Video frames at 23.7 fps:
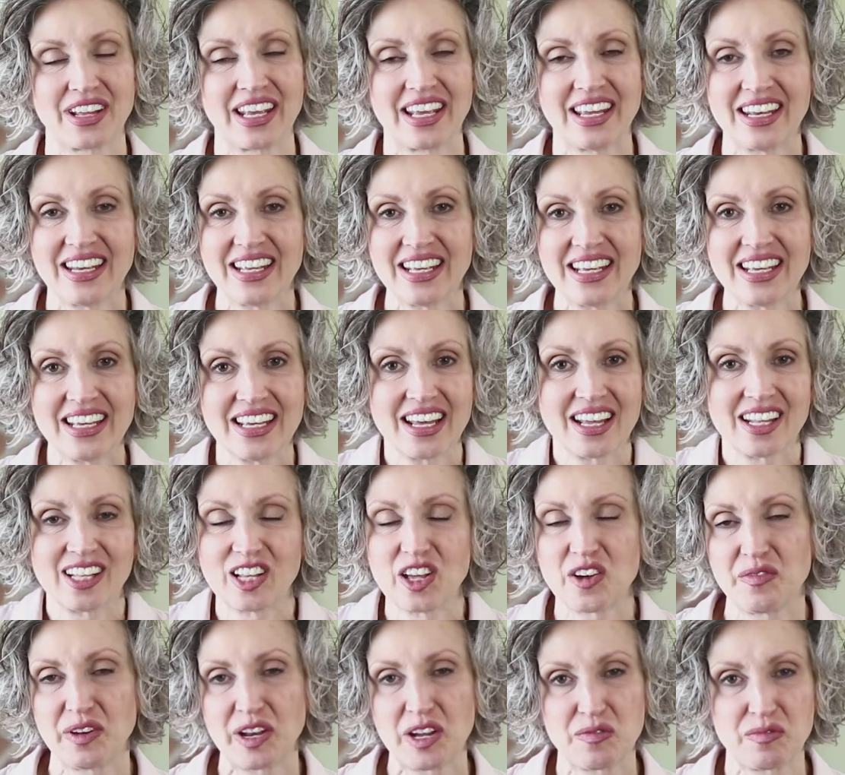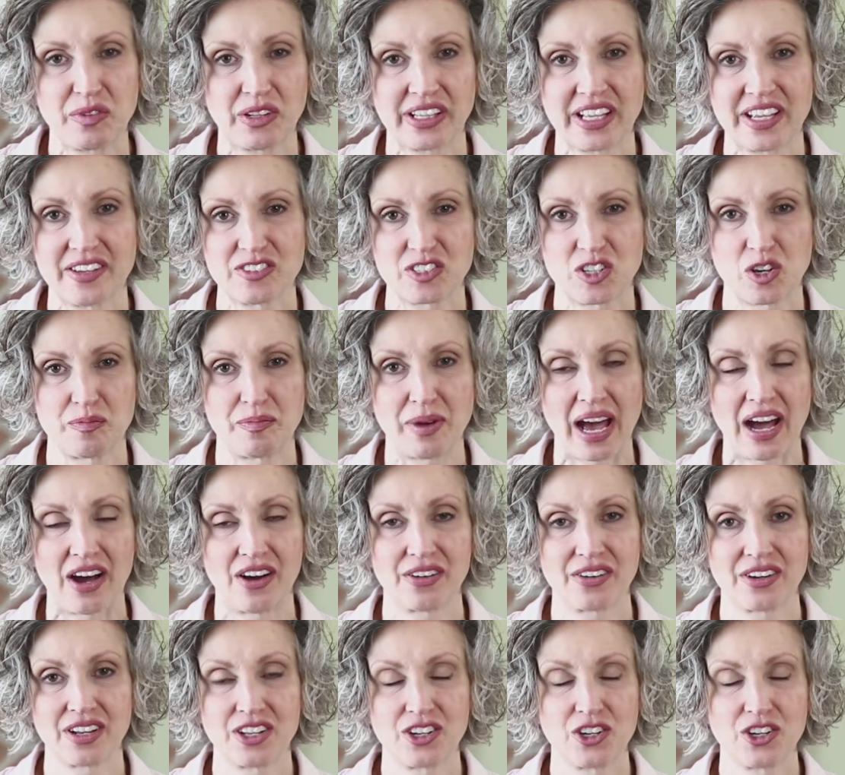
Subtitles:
any limiting beliefs about